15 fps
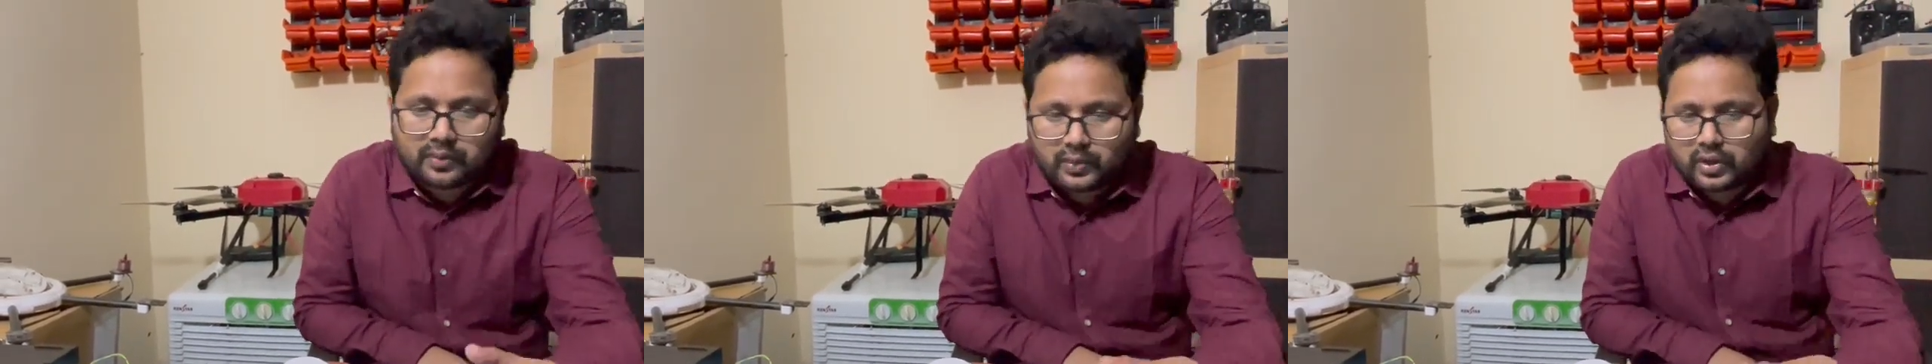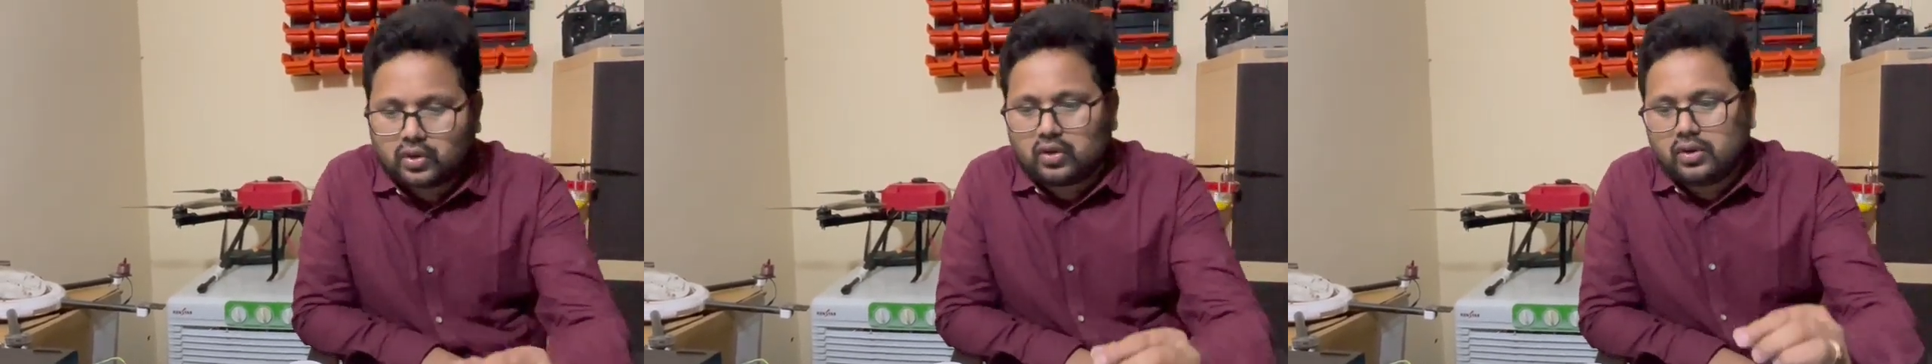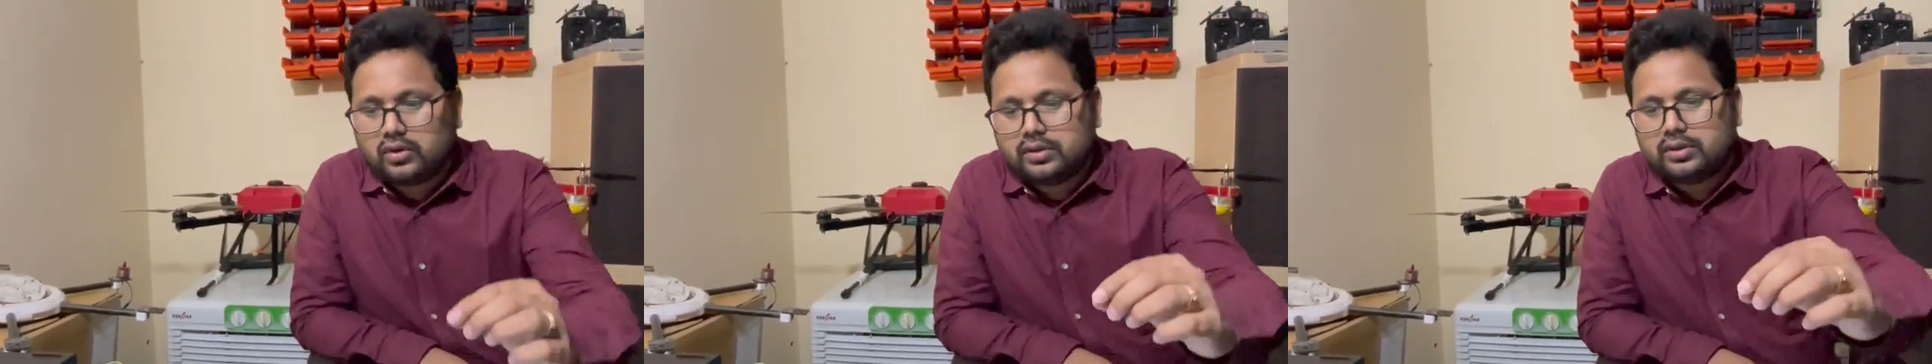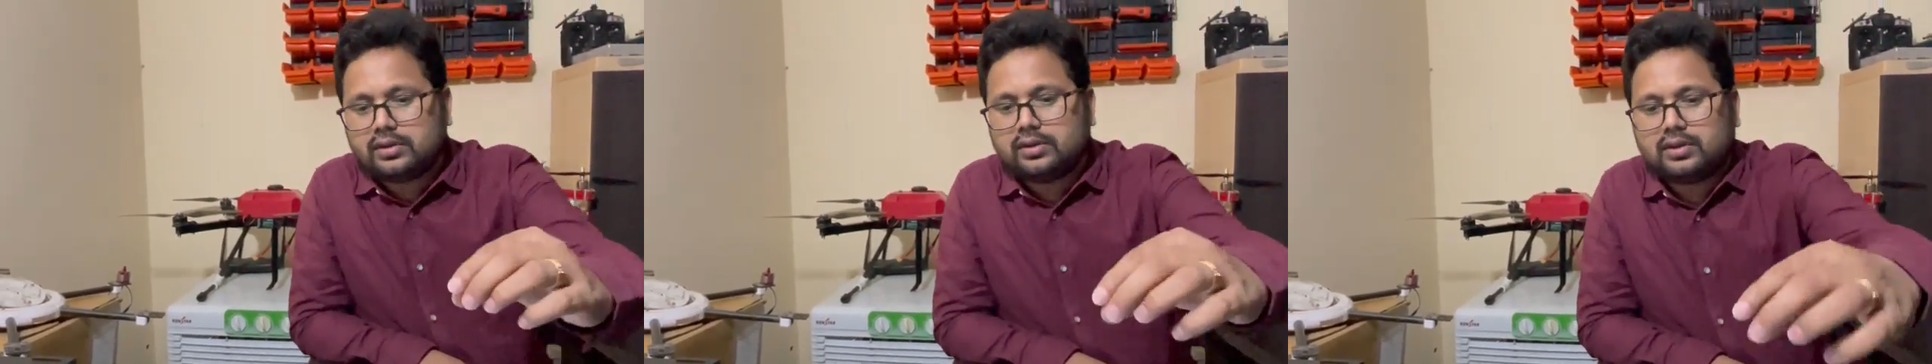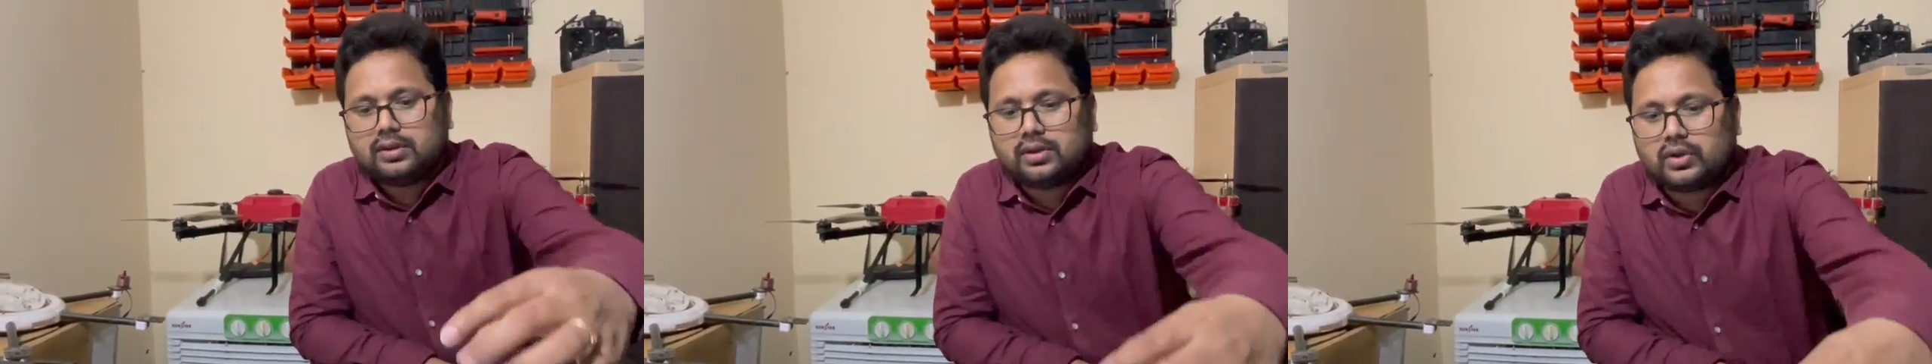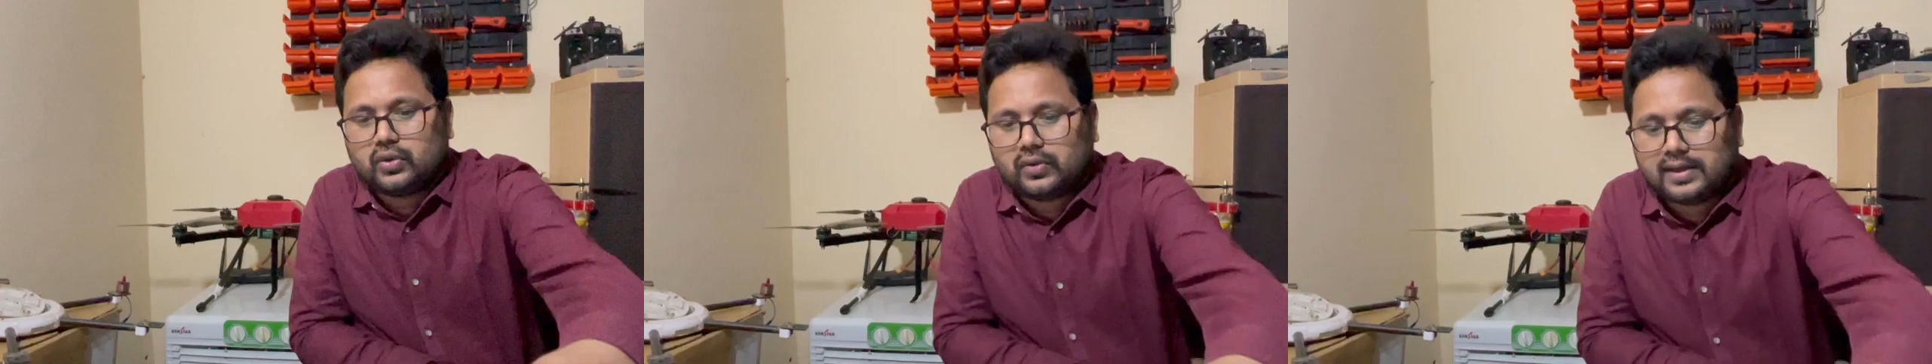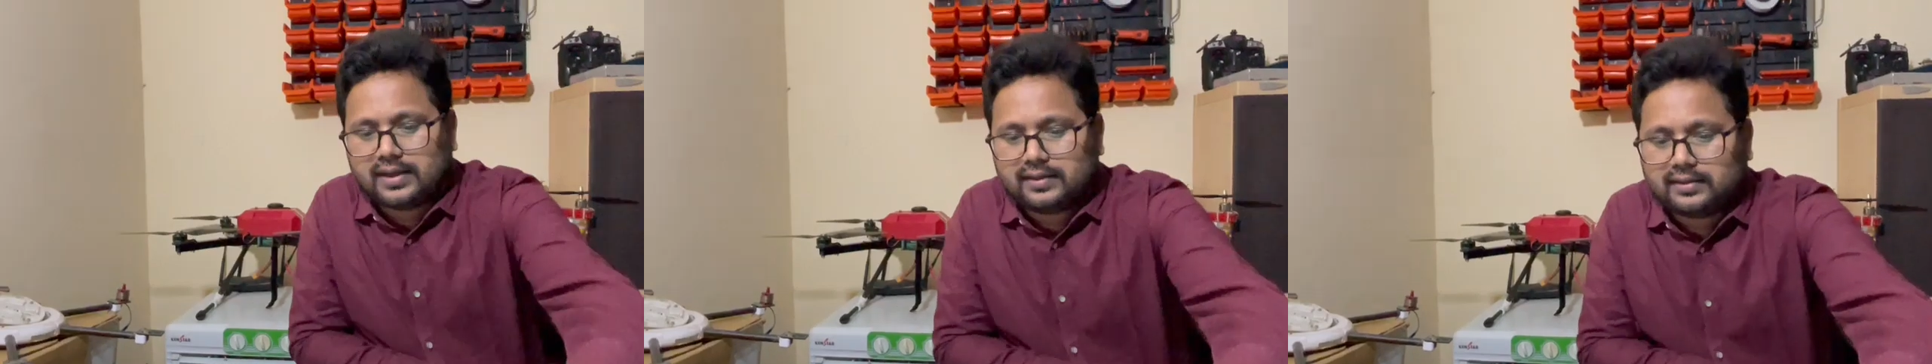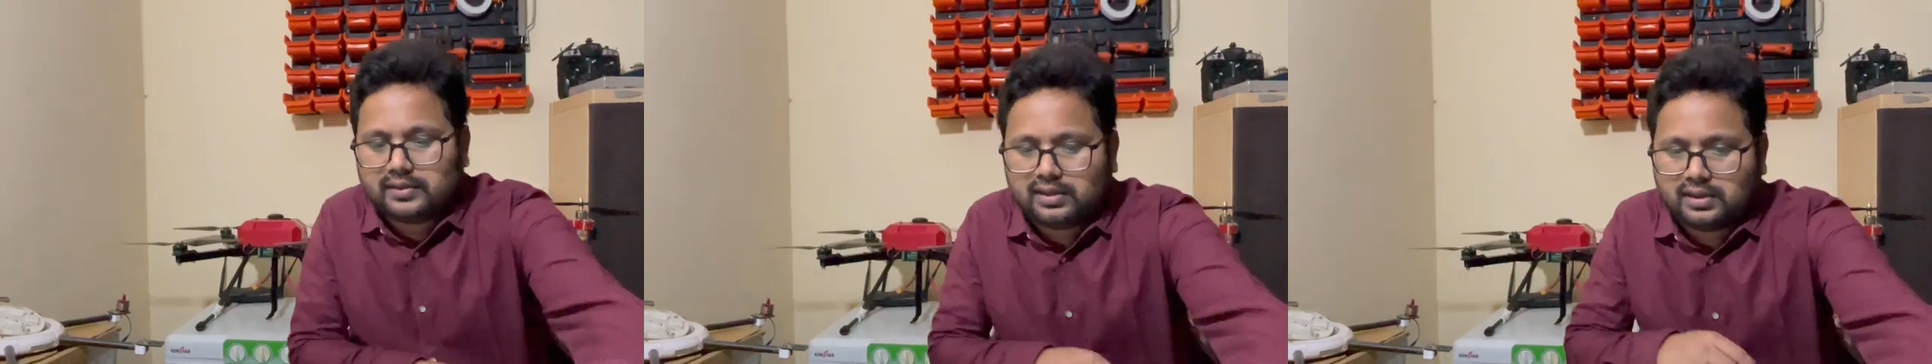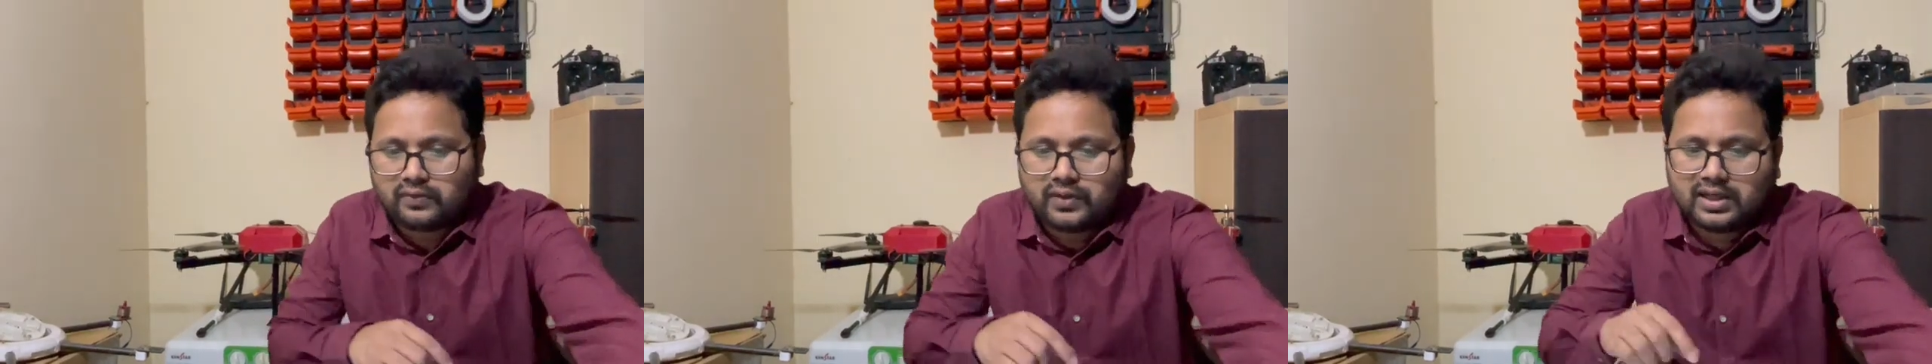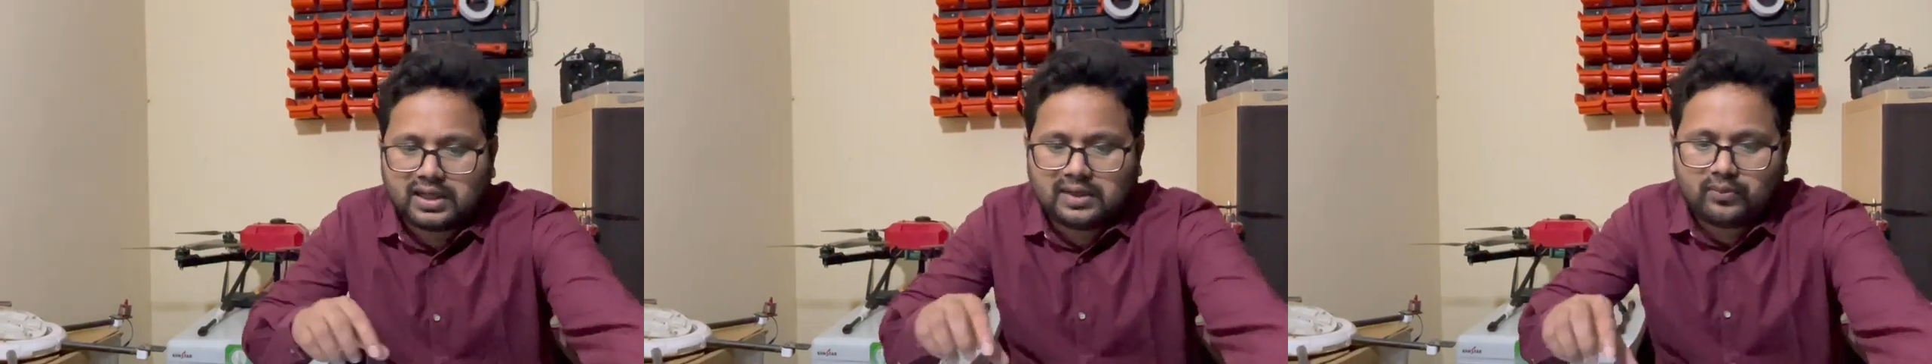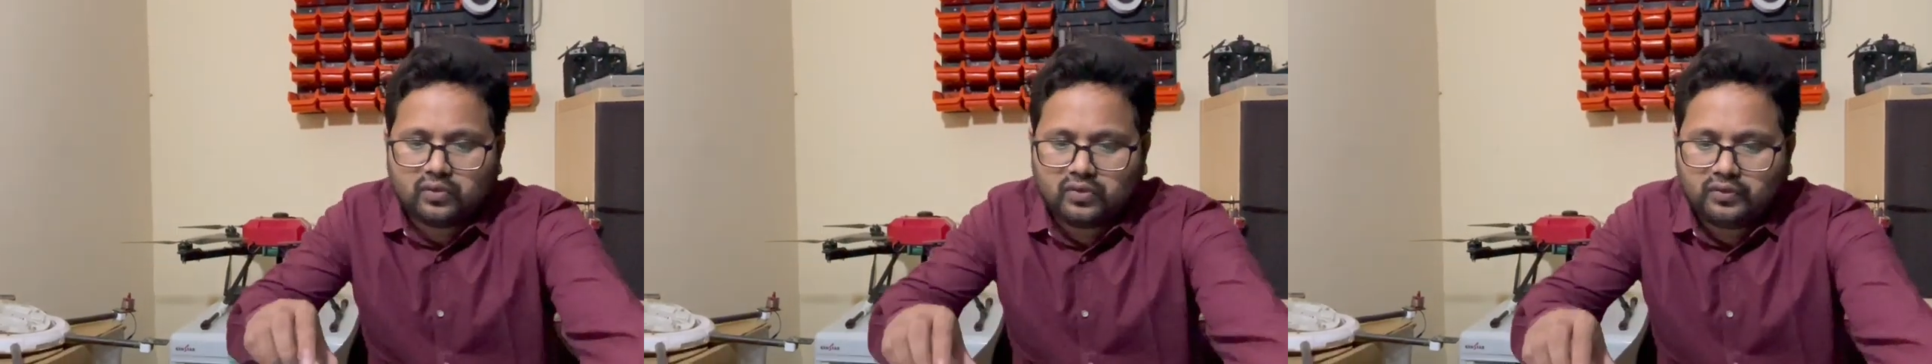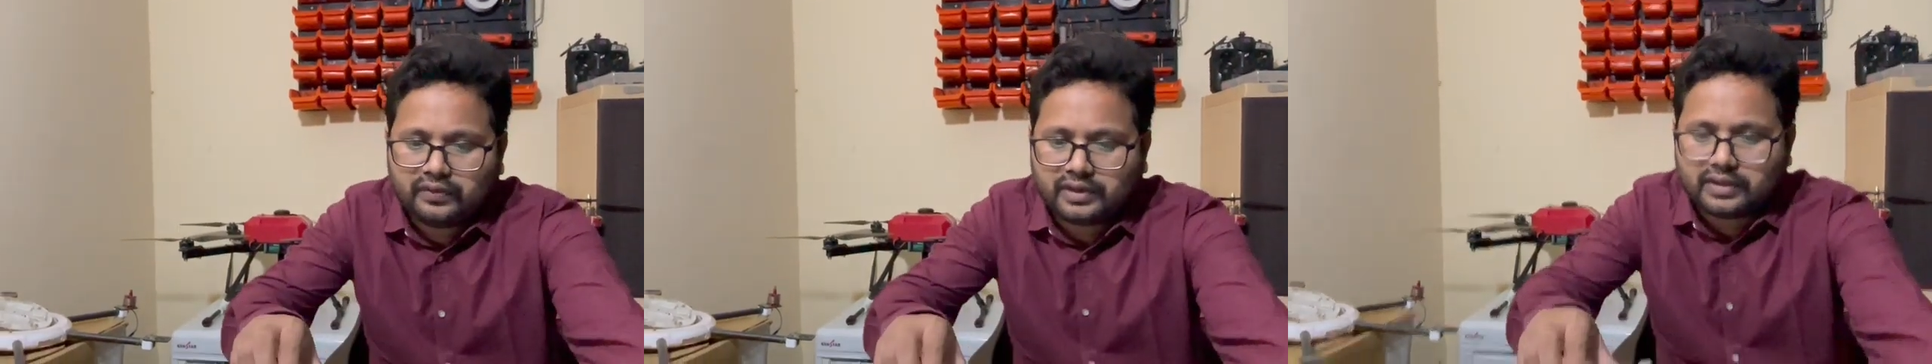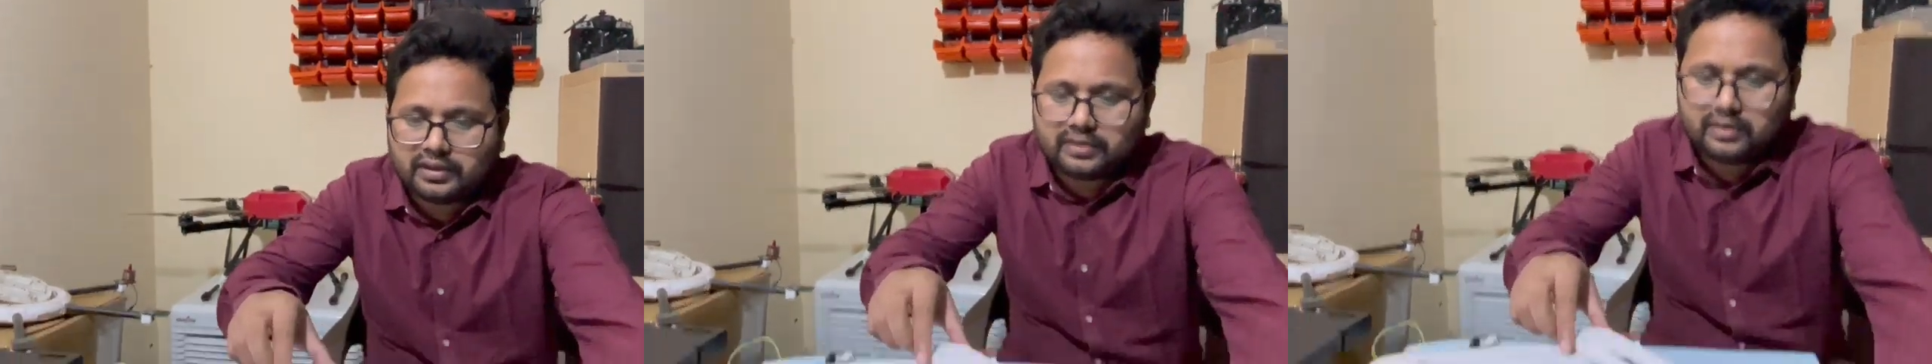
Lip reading: Because you can see when I move it,